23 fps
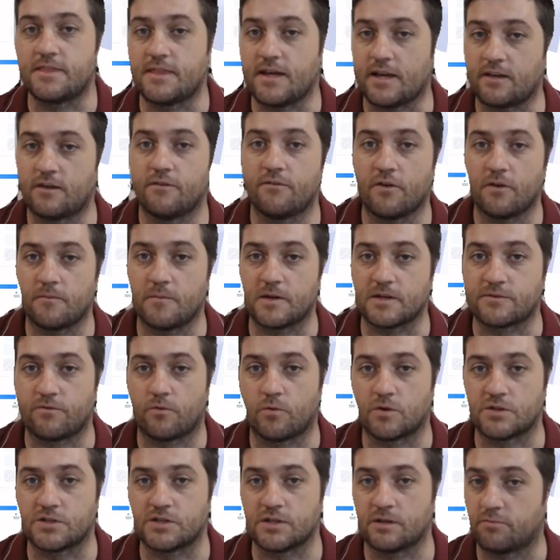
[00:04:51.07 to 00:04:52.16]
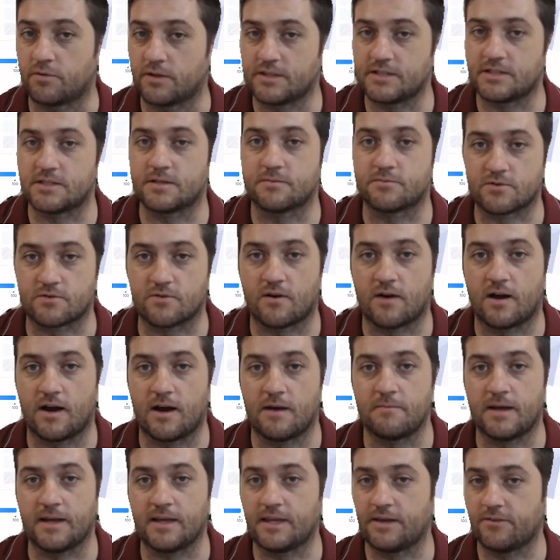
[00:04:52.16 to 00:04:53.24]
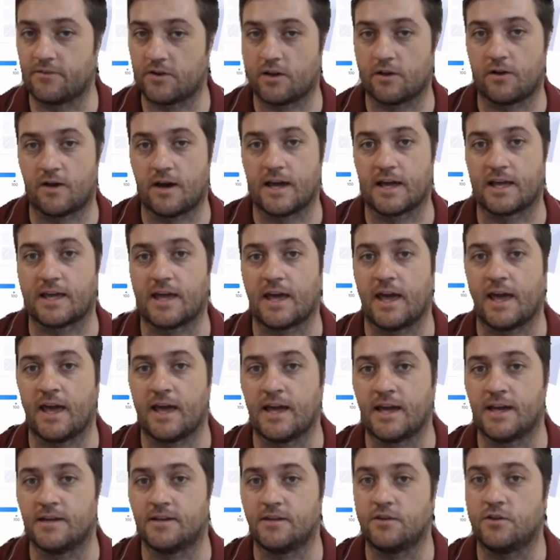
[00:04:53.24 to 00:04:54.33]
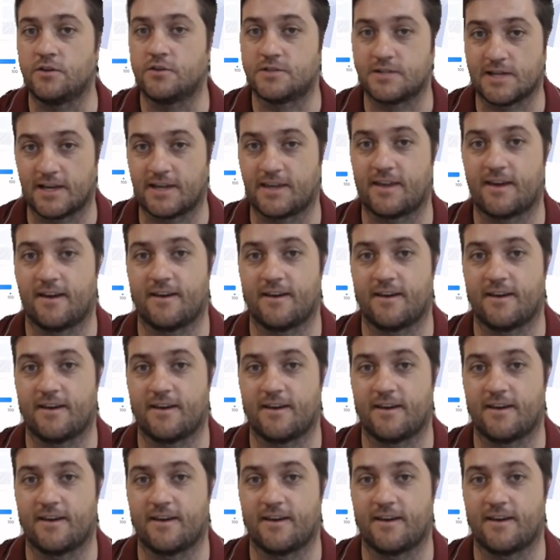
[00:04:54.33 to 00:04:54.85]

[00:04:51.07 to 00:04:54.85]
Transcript: Thank you very much for watching. Please subscribe, give it a like, and you take